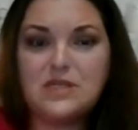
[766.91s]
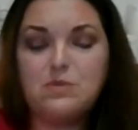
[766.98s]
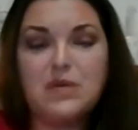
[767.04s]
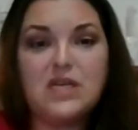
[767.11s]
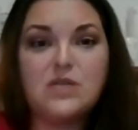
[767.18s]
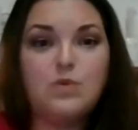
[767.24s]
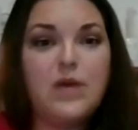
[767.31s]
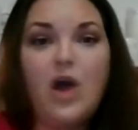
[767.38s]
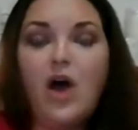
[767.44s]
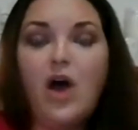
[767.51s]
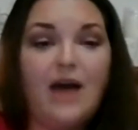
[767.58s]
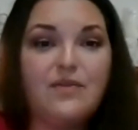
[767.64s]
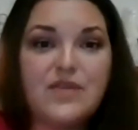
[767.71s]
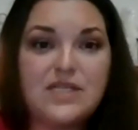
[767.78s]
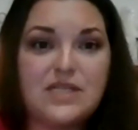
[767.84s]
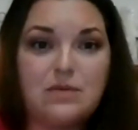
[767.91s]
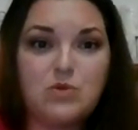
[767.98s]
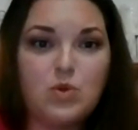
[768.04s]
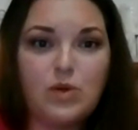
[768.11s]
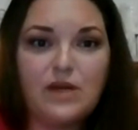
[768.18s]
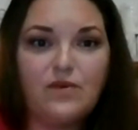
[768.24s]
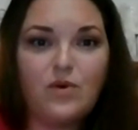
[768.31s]
because we all have the same
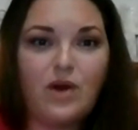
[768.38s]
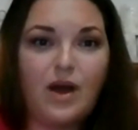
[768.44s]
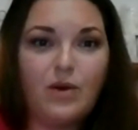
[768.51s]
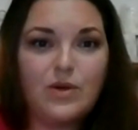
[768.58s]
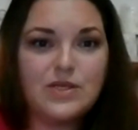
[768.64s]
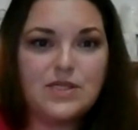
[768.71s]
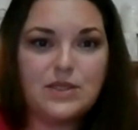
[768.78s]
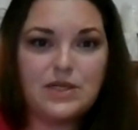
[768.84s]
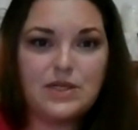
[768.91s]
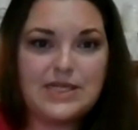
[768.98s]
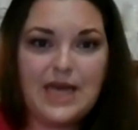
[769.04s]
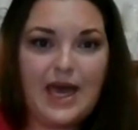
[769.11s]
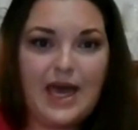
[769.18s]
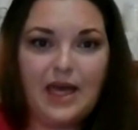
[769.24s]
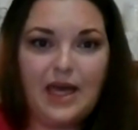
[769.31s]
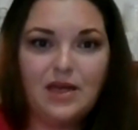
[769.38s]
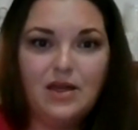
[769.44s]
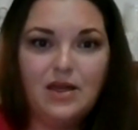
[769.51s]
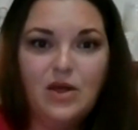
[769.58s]
24 hours in a day.